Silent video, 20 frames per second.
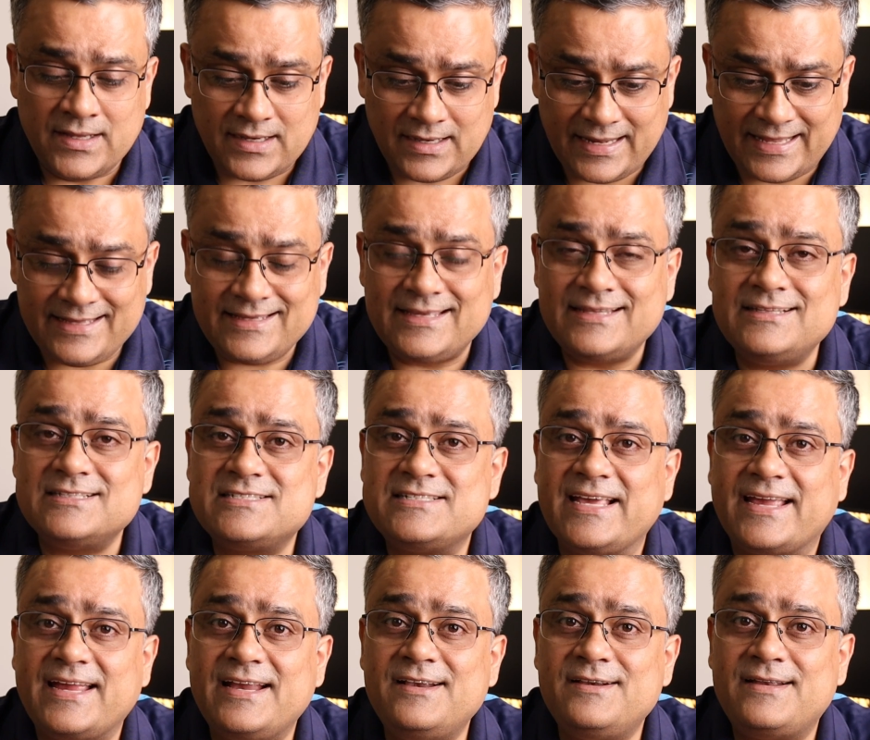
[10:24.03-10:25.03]
Like in the
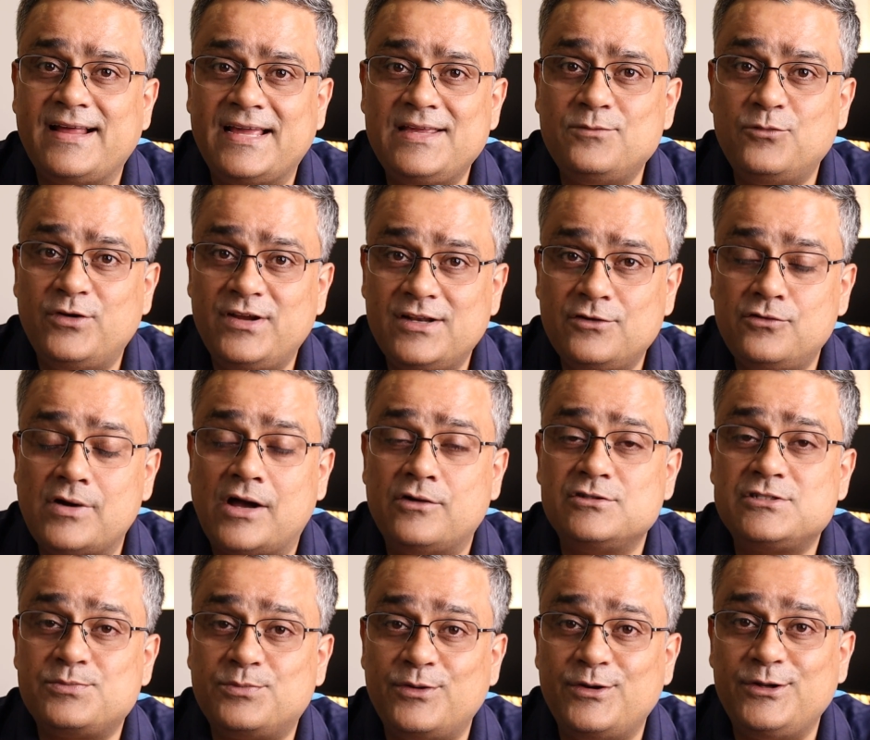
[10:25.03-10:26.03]
second time when I
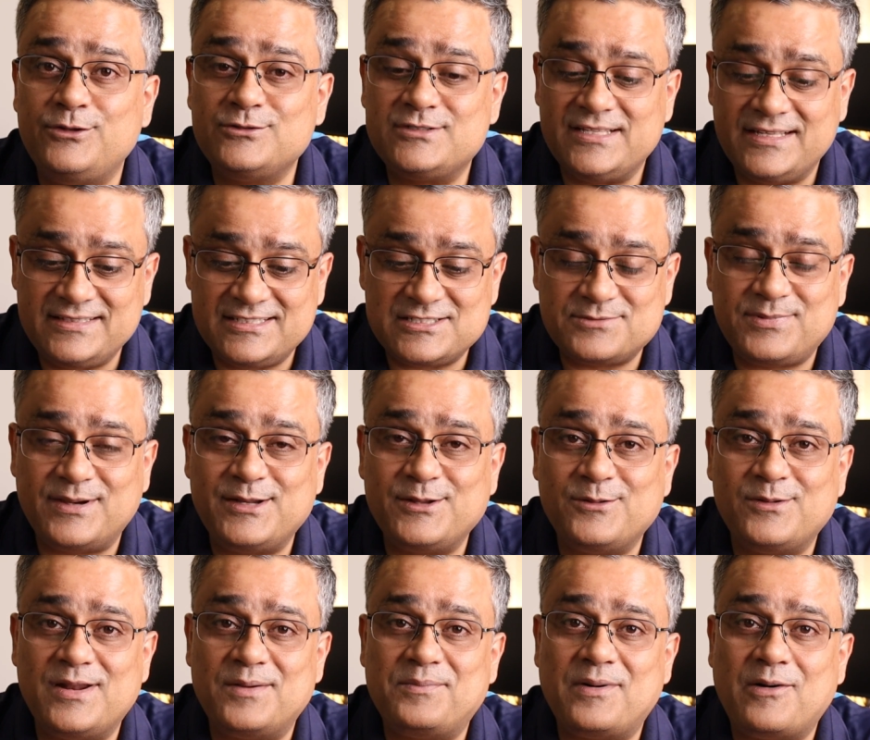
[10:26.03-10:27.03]
was producing this
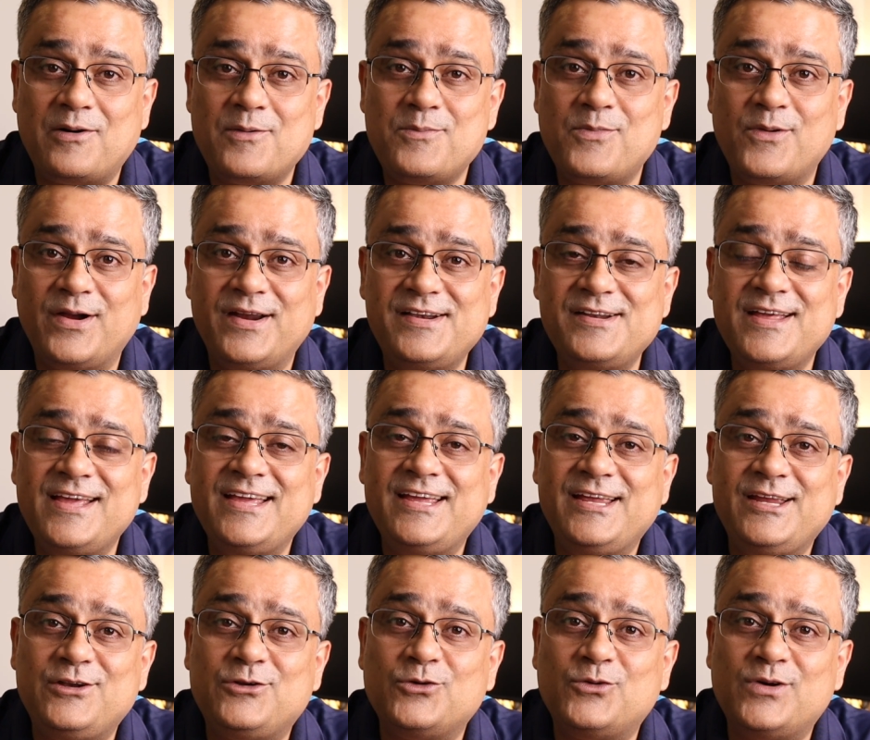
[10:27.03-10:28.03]
particular PowerPoint,
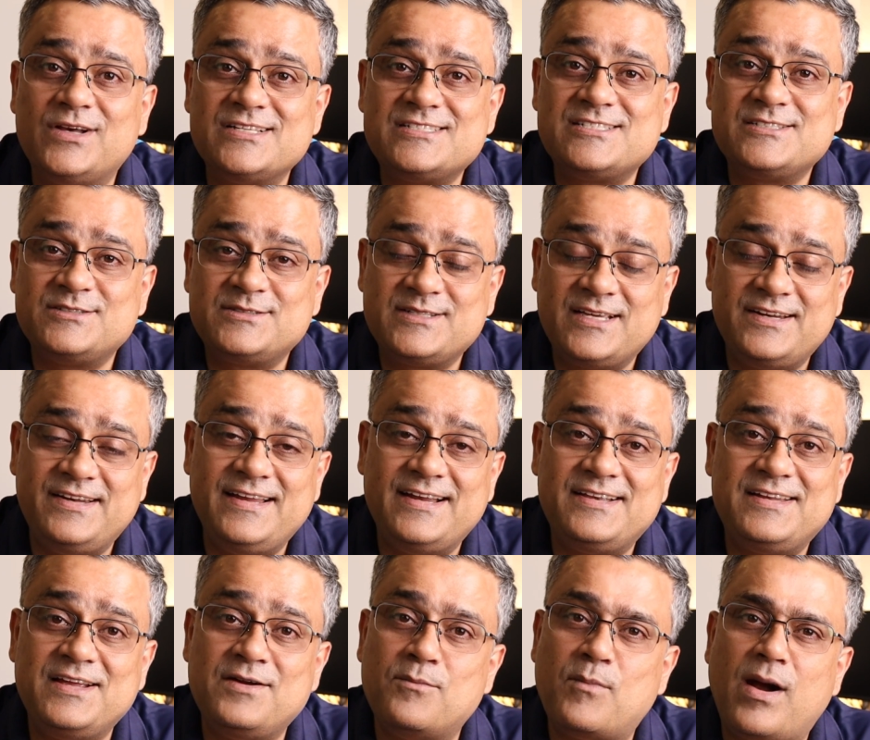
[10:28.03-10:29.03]
it was
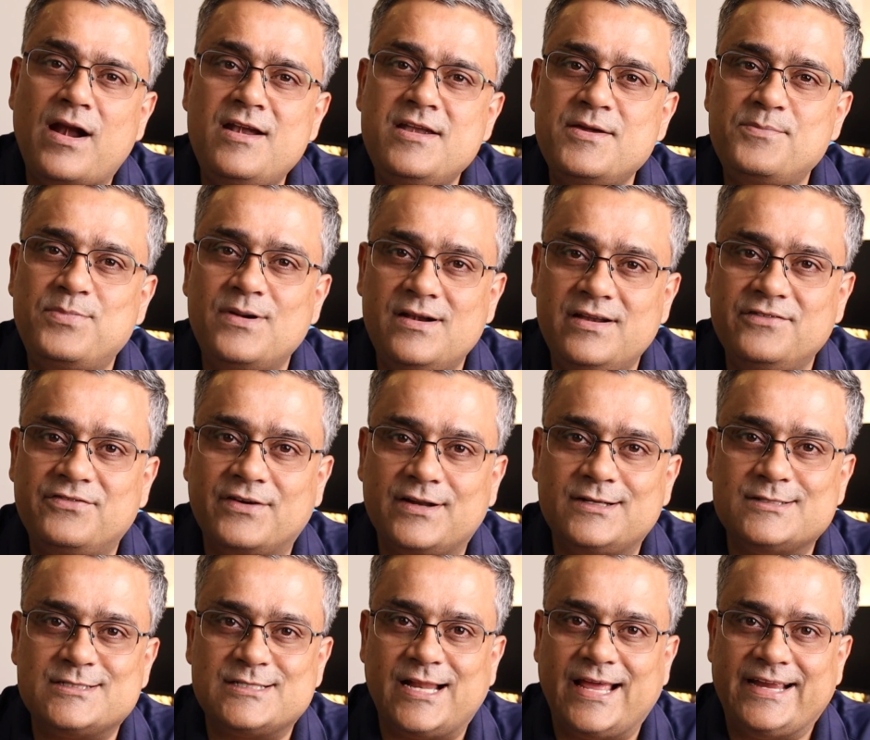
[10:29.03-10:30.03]
creating multiple
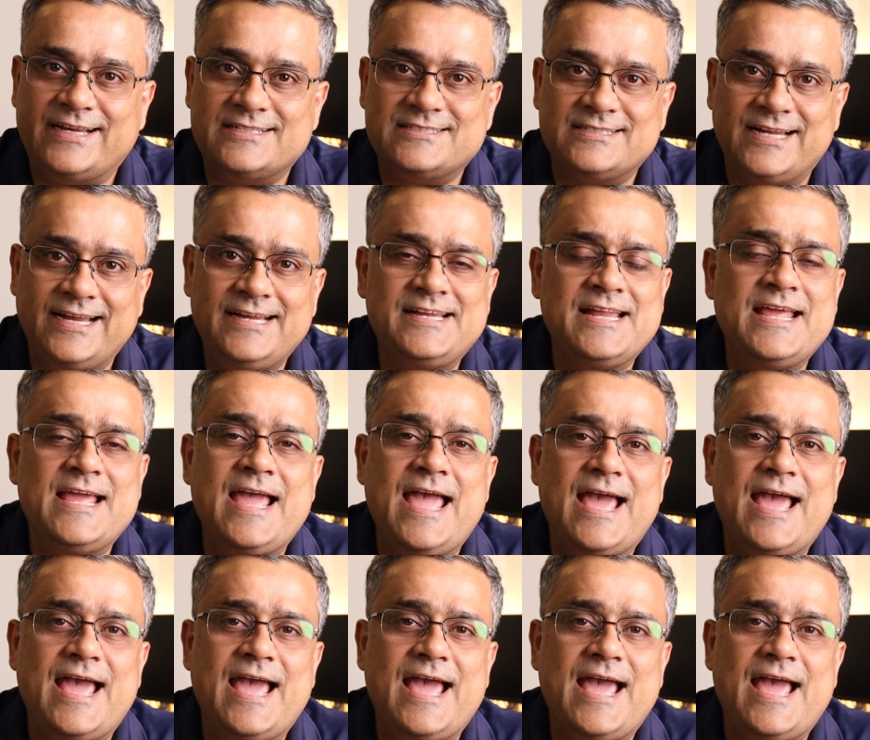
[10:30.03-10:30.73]
different slides, right?